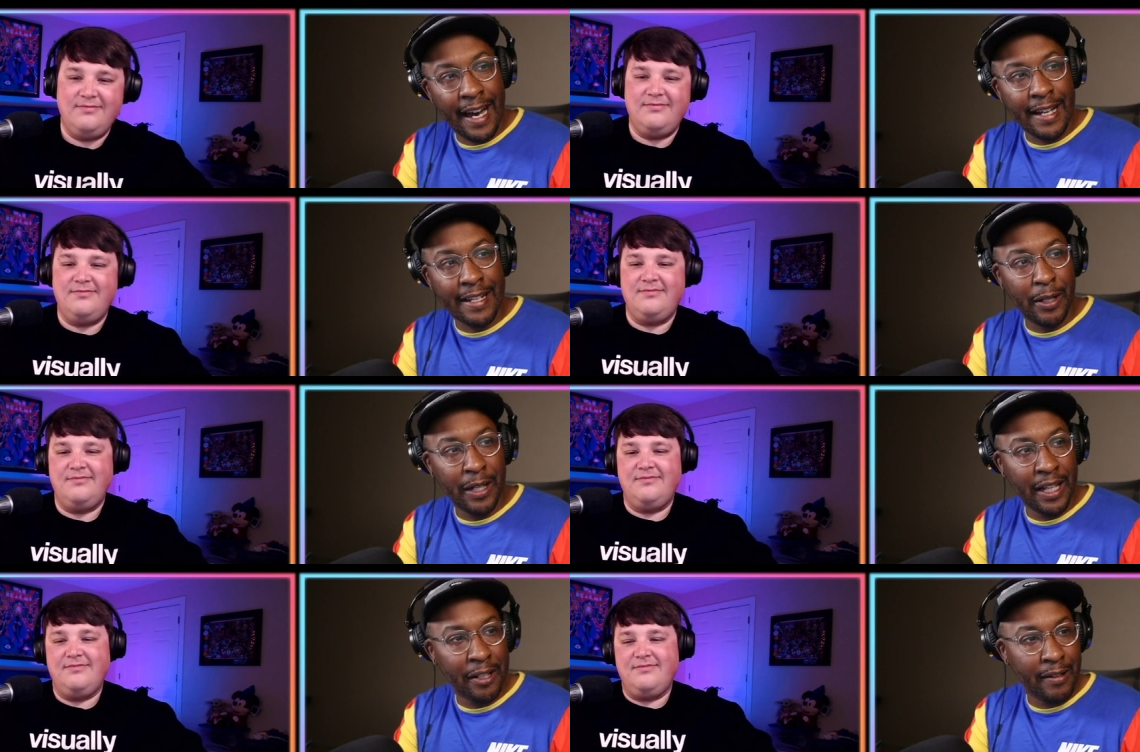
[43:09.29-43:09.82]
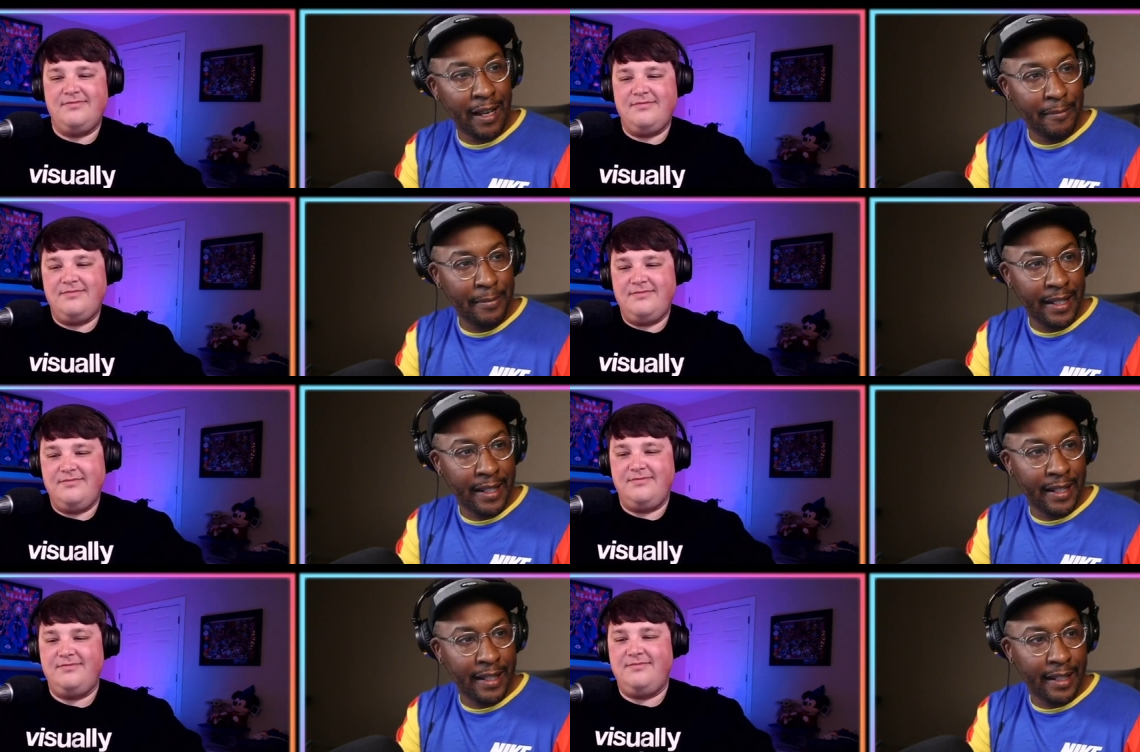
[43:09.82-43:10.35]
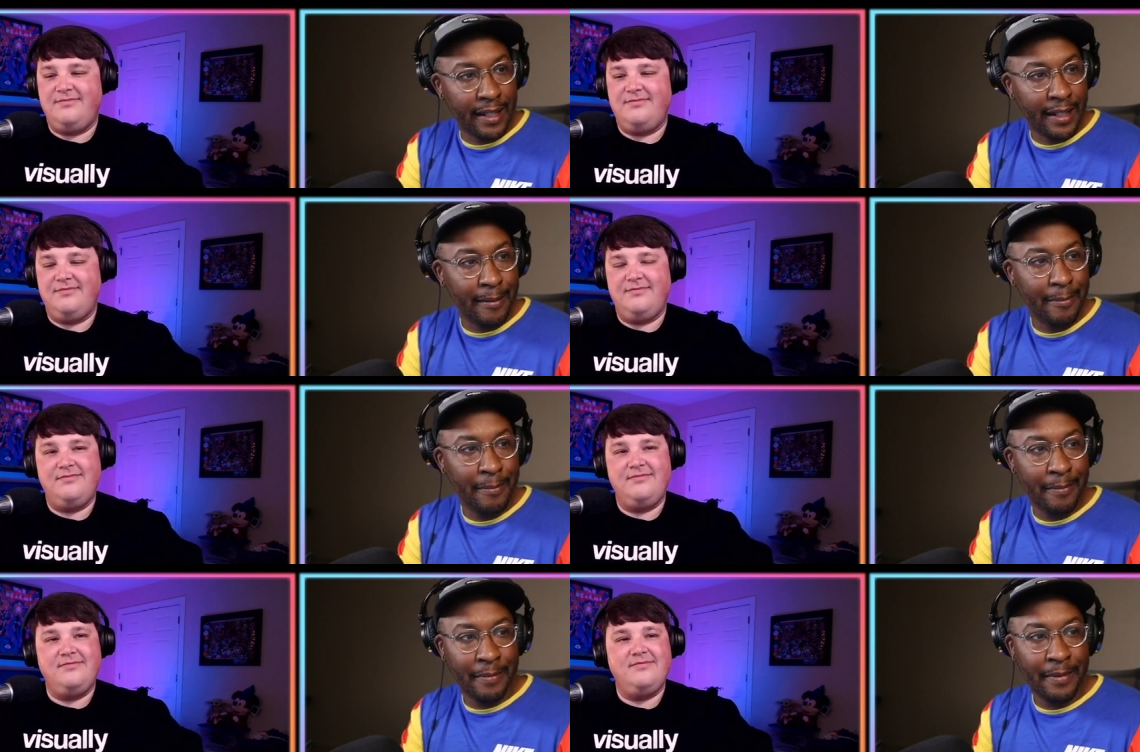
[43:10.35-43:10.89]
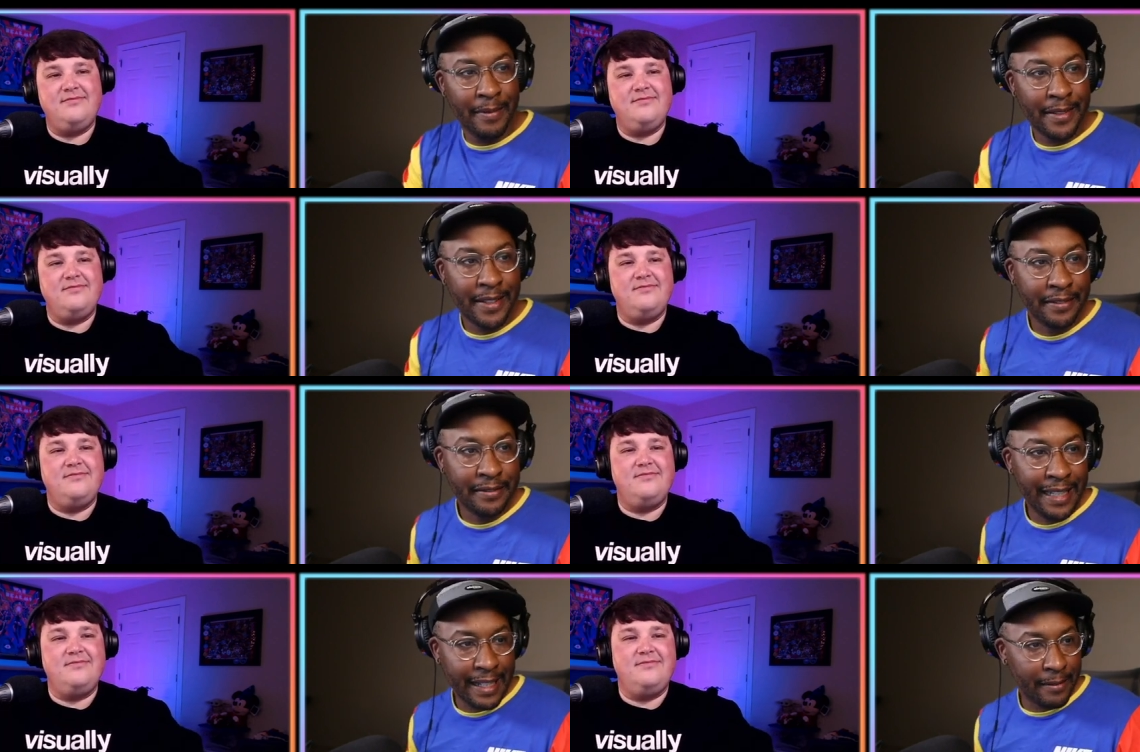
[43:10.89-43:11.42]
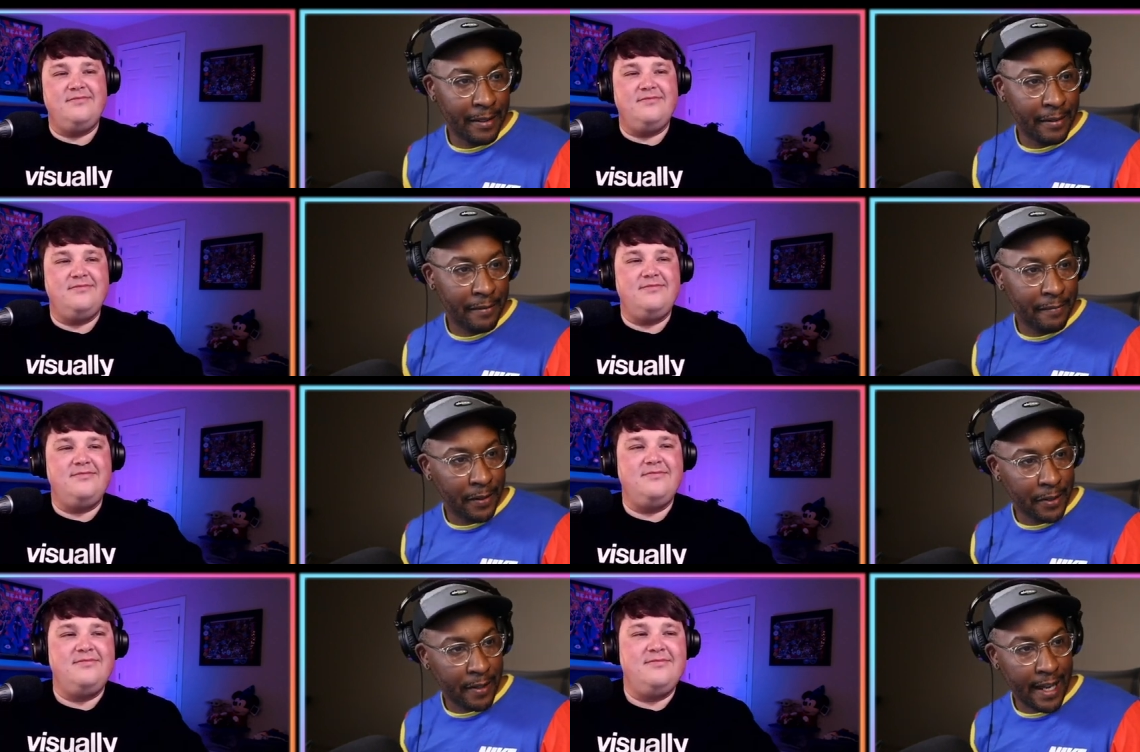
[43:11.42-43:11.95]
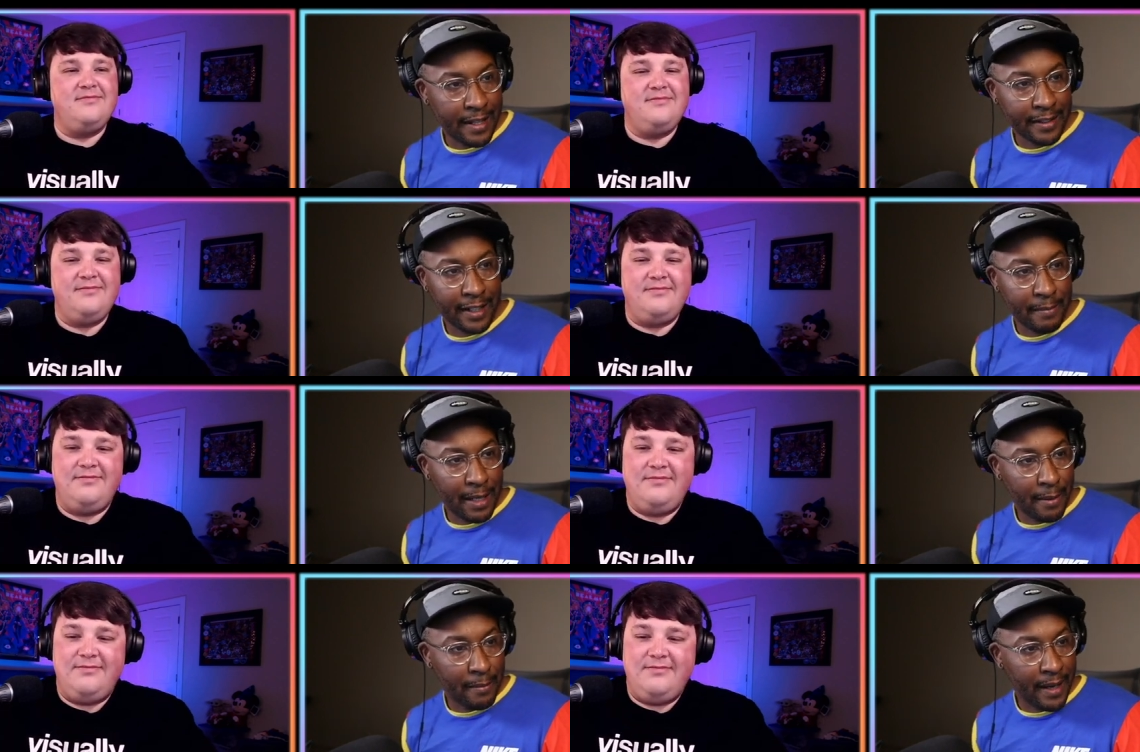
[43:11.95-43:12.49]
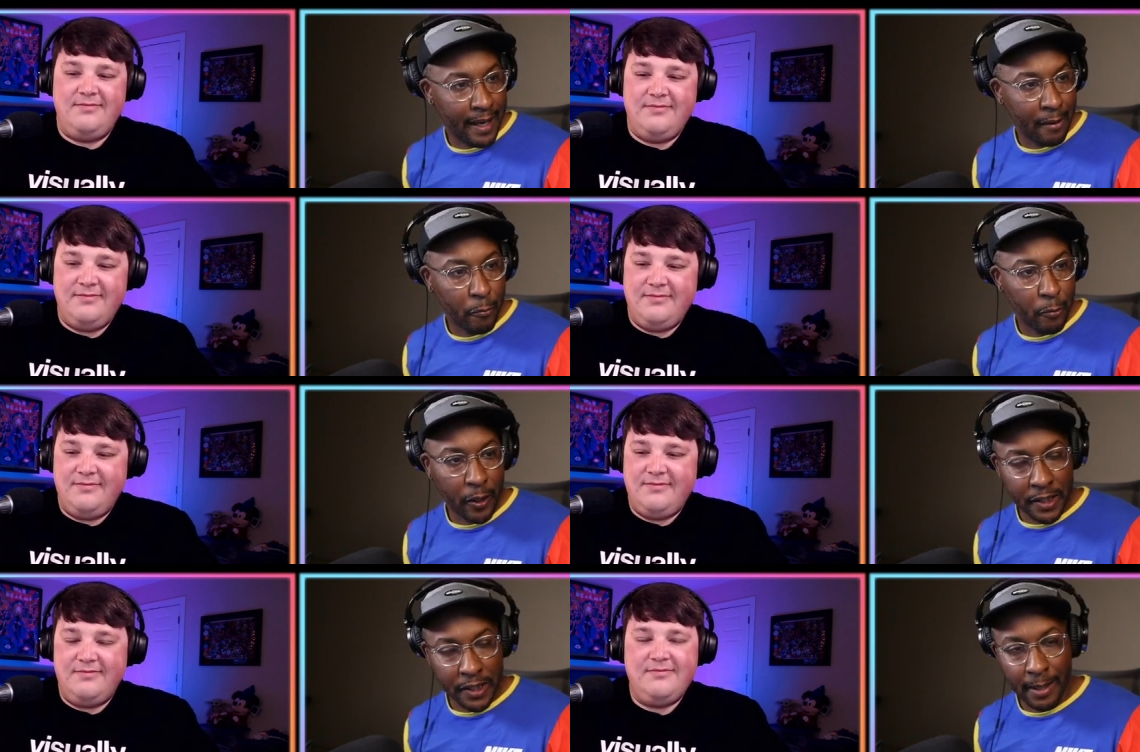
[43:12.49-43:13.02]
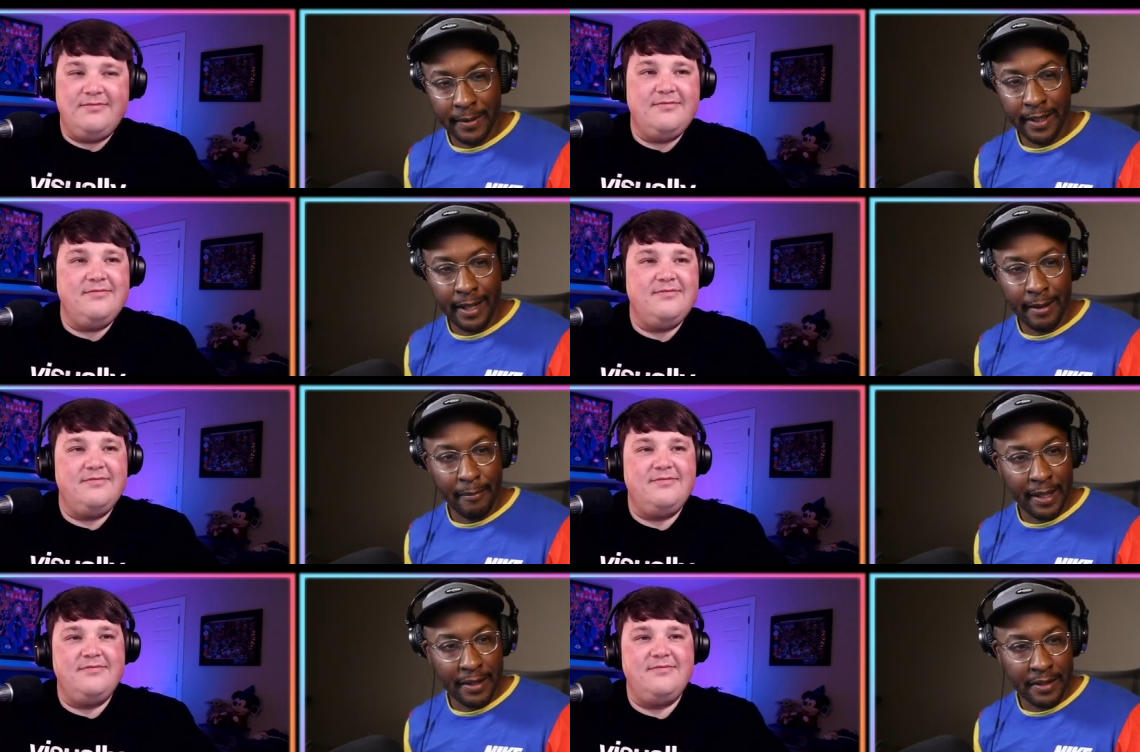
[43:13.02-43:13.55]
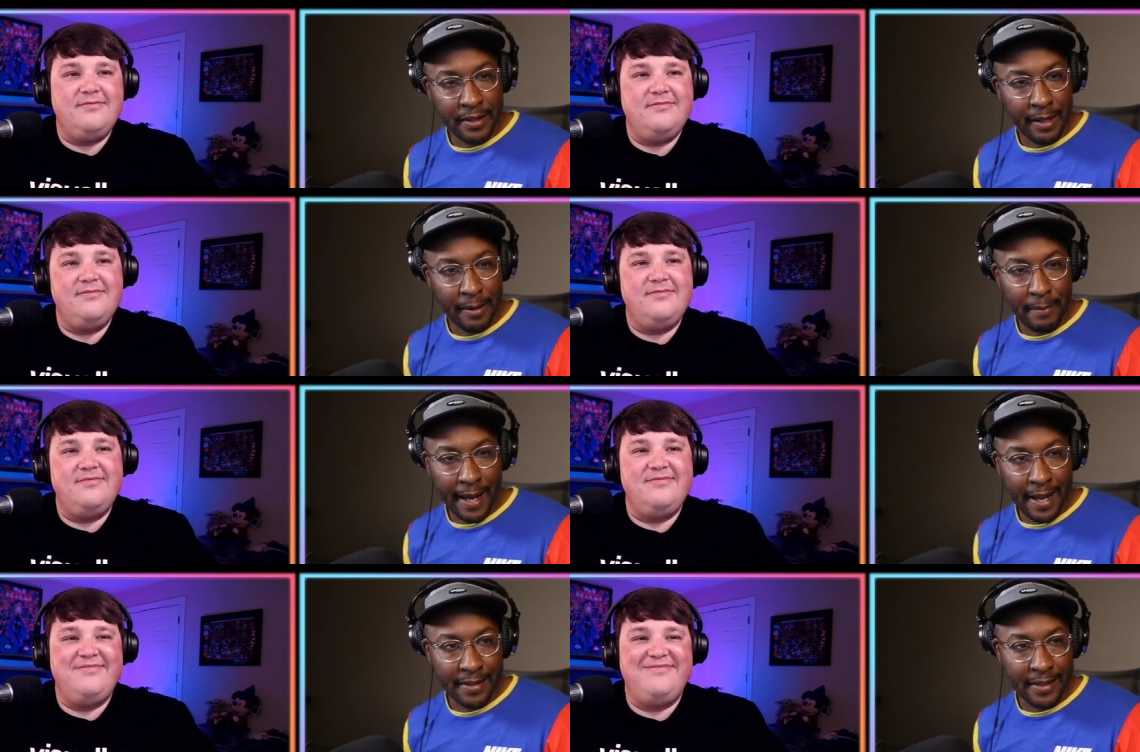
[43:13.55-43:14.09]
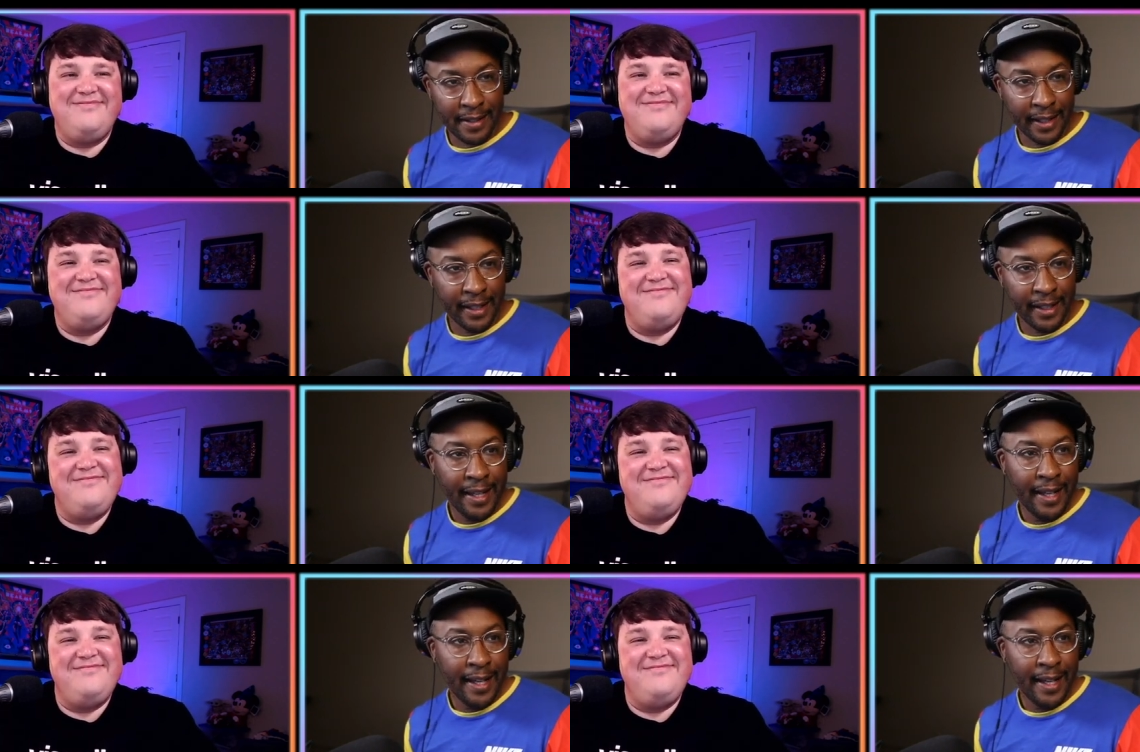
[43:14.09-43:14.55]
Speaker 1: I wanted to grab the uh, the link. Folks are asking about my workshop that I mentioned in passing.